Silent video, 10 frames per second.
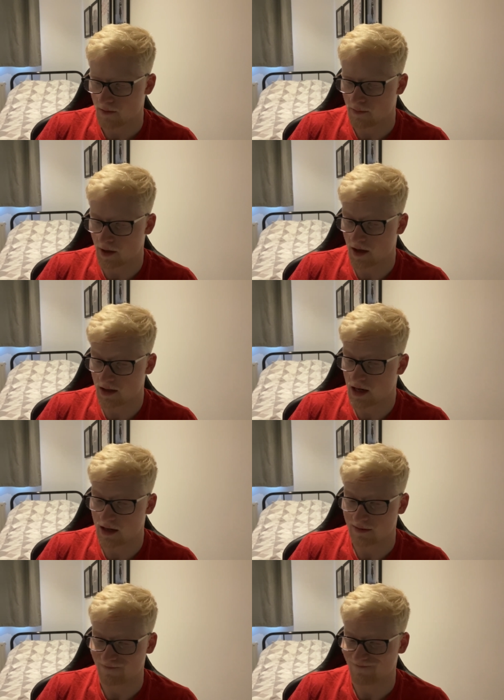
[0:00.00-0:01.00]
but
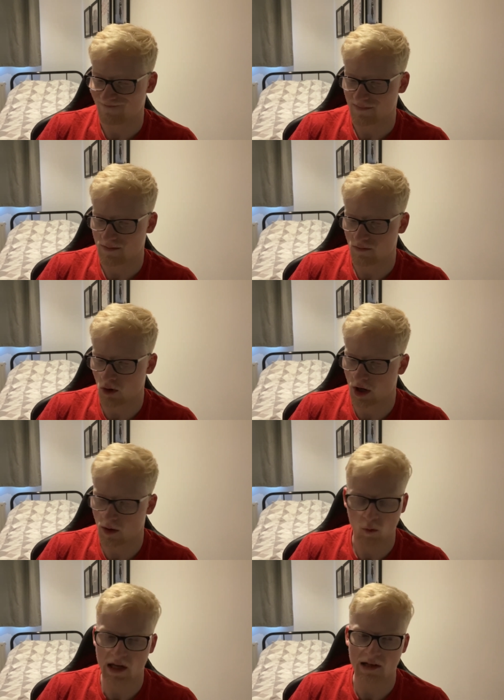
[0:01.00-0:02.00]
yeah,
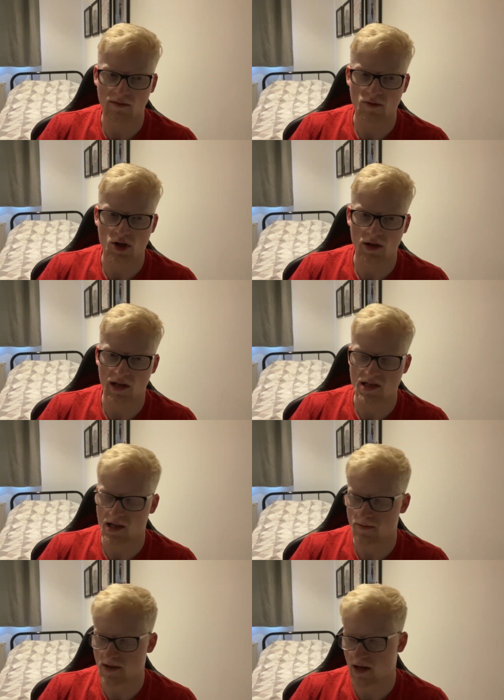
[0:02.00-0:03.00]
Ryan Whelan, journalist,
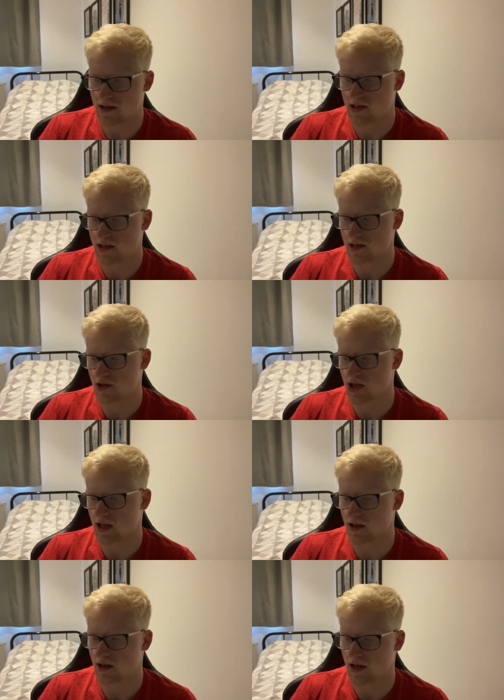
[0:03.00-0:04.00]
comes out and says that
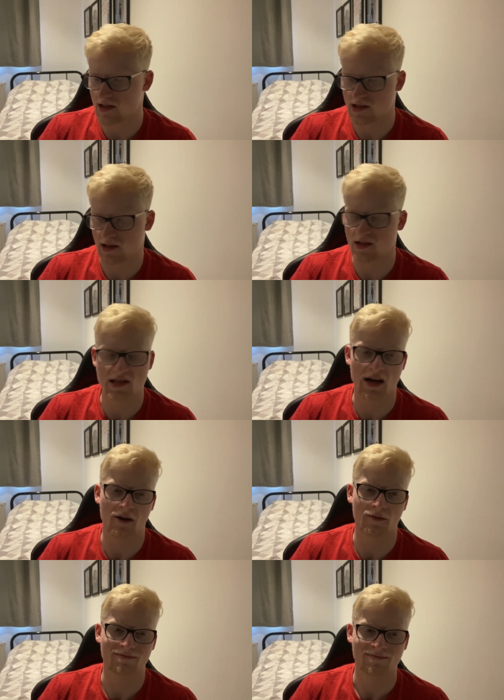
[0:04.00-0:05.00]
Challinor has turned us
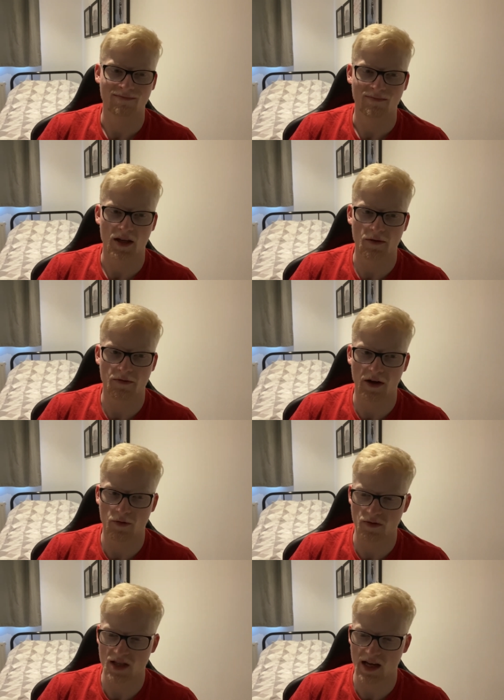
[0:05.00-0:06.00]
down in
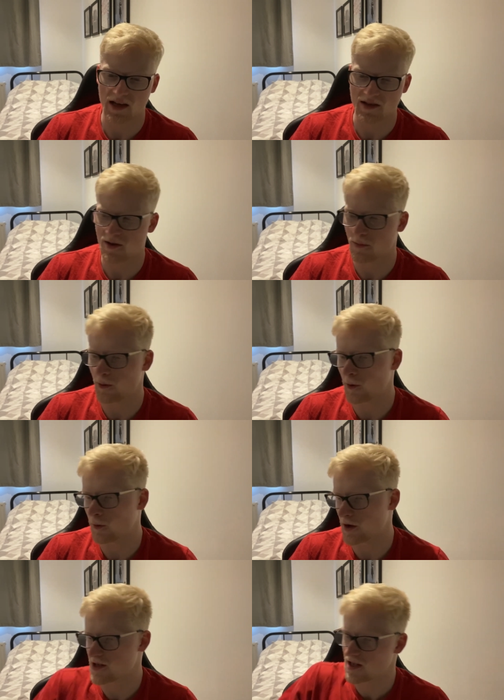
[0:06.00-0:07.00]
favour of staying at Stockport,
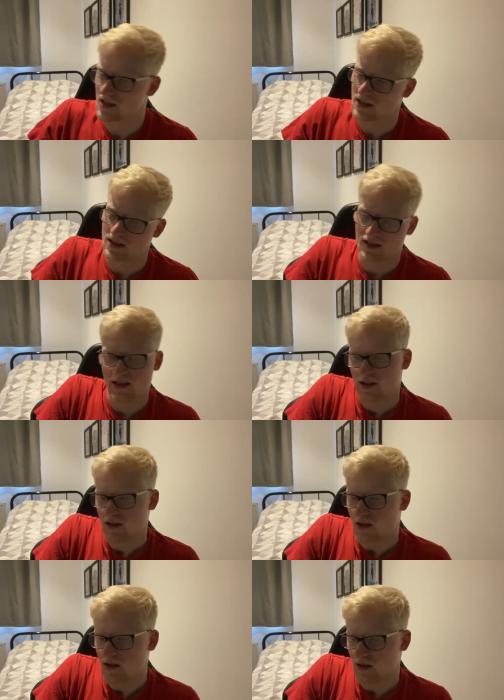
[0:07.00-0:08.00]
which
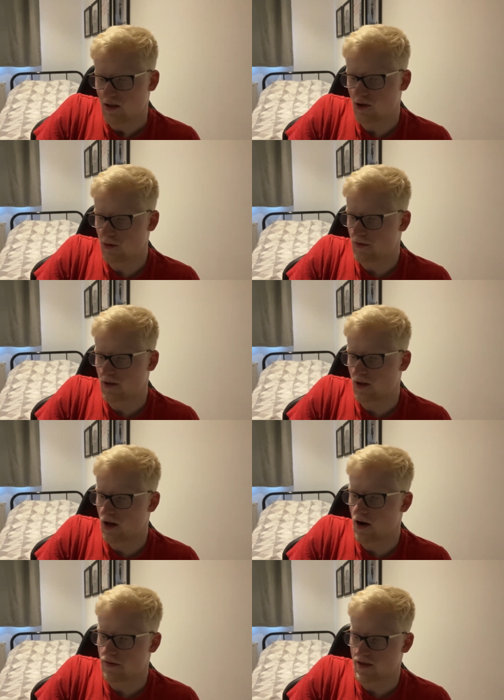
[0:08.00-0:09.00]
you do have to
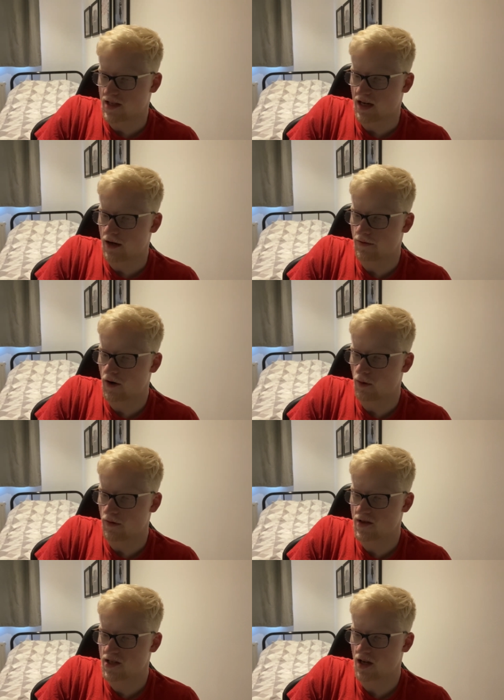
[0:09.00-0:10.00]
laugh as to how far
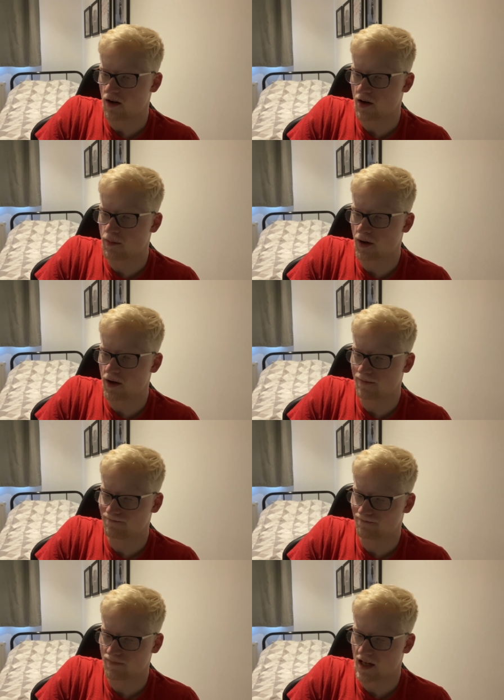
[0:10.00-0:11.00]
we've sunk, but
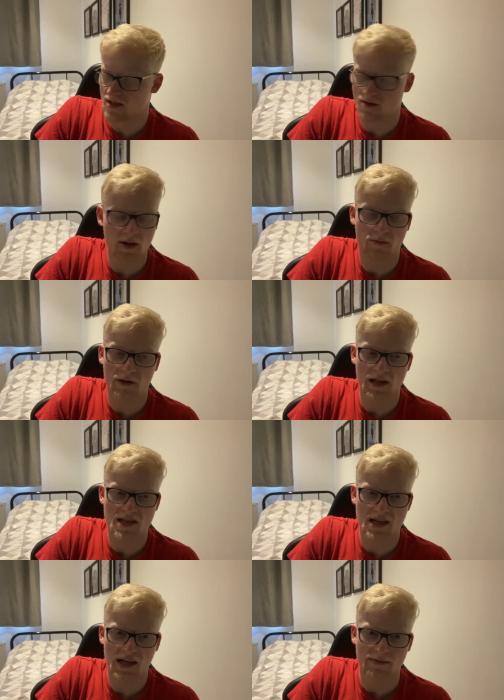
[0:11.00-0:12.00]
that's all I can really
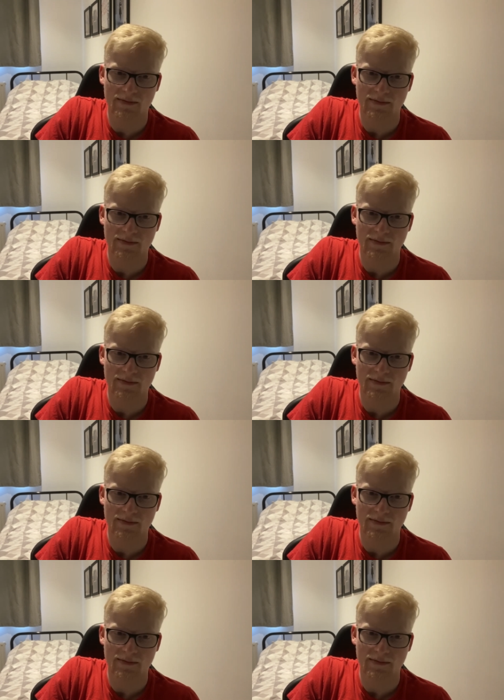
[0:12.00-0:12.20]
say.